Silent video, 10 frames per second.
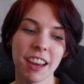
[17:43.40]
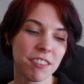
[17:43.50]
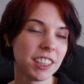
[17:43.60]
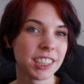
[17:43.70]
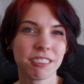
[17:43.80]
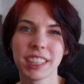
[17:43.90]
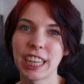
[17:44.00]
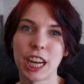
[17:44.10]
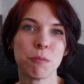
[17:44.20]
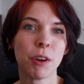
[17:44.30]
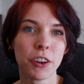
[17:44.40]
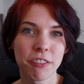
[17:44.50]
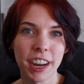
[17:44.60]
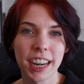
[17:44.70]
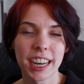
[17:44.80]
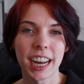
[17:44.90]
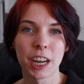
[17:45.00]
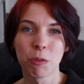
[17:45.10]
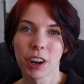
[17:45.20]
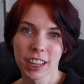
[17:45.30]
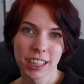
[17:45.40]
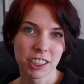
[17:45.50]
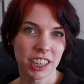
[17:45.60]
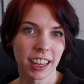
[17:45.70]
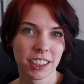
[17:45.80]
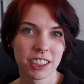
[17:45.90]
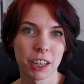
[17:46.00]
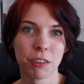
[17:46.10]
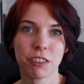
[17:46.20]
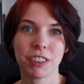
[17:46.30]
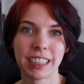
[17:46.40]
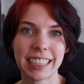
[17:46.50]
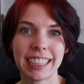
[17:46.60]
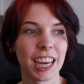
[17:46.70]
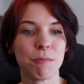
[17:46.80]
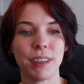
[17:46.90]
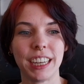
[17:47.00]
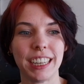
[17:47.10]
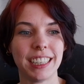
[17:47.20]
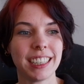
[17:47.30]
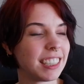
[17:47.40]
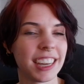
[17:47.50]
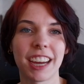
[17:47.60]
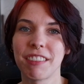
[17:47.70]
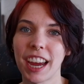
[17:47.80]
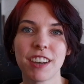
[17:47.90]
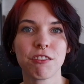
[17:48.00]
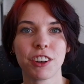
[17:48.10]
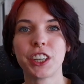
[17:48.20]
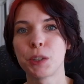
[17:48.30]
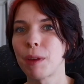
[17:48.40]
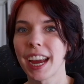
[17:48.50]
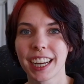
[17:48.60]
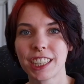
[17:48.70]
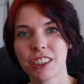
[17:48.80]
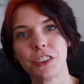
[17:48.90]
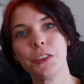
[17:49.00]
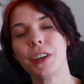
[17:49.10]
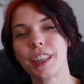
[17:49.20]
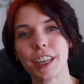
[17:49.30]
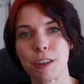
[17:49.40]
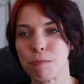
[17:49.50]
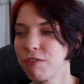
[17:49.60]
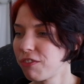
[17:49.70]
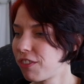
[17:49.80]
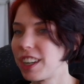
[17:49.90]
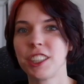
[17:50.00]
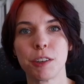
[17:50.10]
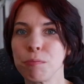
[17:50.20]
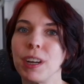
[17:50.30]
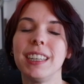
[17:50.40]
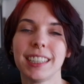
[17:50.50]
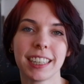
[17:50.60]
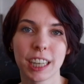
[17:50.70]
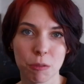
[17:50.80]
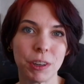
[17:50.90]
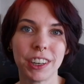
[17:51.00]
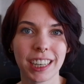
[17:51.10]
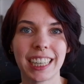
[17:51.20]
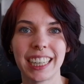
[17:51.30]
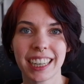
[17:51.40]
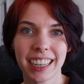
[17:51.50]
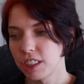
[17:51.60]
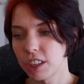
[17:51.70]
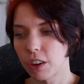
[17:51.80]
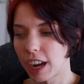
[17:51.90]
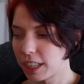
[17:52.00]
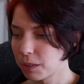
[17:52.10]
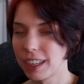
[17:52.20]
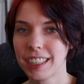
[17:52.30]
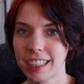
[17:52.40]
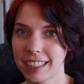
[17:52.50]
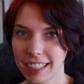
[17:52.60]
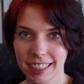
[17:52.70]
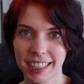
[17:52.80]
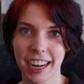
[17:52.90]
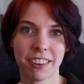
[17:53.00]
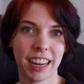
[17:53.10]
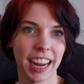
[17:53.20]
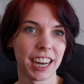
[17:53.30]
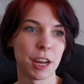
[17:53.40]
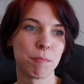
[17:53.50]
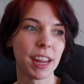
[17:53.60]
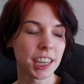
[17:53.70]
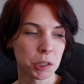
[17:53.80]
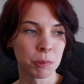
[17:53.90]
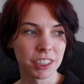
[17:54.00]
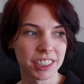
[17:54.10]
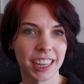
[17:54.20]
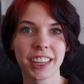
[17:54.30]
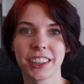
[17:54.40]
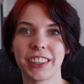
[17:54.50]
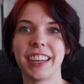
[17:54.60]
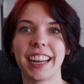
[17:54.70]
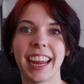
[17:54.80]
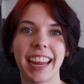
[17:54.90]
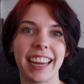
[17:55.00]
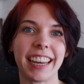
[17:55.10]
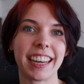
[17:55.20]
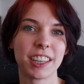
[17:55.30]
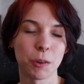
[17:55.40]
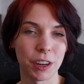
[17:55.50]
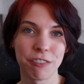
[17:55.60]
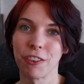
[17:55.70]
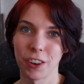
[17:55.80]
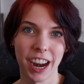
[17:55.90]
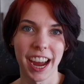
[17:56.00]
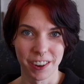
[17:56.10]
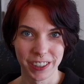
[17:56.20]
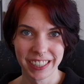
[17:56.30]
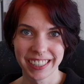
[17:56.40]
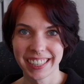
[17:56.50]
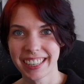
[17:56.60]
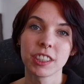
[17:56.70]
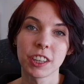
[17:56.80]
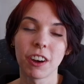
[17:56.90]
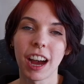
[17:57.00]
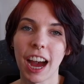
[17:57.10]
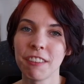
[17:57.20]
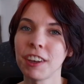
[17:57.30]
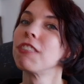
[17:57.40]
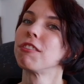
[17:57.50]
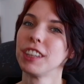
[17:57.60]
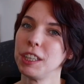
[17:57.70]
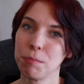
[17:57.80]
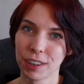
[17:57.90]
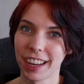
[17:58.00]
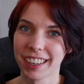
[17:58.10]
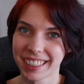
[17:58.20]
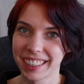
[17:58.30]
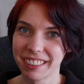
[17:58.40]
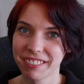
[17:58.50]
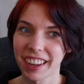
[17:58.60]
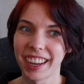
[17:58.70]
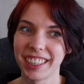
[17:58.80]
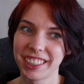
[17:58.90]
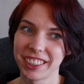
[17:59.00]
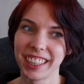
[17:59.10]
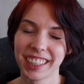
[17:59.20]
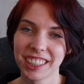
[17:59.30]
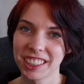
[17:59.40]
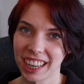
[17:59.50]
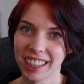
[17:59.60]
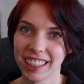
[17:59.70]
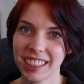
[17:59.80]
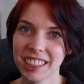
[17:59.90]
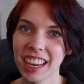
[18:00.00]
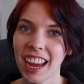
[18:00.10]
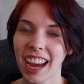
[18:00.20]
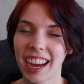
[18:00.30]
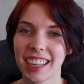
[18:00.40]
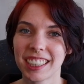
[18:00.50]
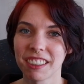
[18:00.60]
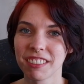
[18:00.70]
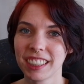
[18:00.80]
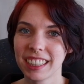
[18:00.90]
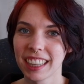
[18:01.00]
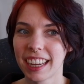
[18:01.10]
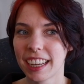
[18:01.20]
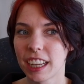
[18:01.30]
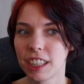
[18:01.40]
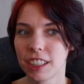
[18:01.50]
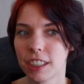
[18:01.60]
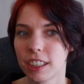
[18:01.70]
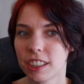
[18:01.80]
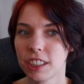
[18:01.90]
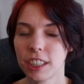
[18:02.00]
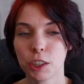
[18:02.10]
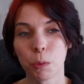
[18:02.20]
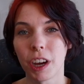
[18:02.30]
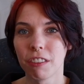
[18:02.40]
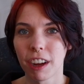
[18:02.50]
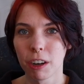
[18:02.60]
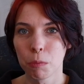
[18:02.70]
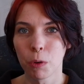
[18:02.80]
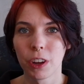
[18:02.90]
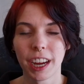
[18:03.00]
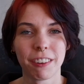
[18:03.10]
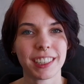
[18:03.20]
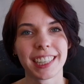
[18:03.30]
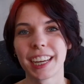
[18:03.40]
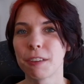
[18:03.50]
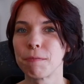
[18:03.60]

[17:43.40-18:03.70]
feeling really unmotivated and I wanted a challenge that would really get me to dive headfirst back into the friendship bracelet community. So I just wanted to sit down and make as much as I could in 24 hours. So I felt really productive during this challenge. Definitely like to the 12-hour point, I was like,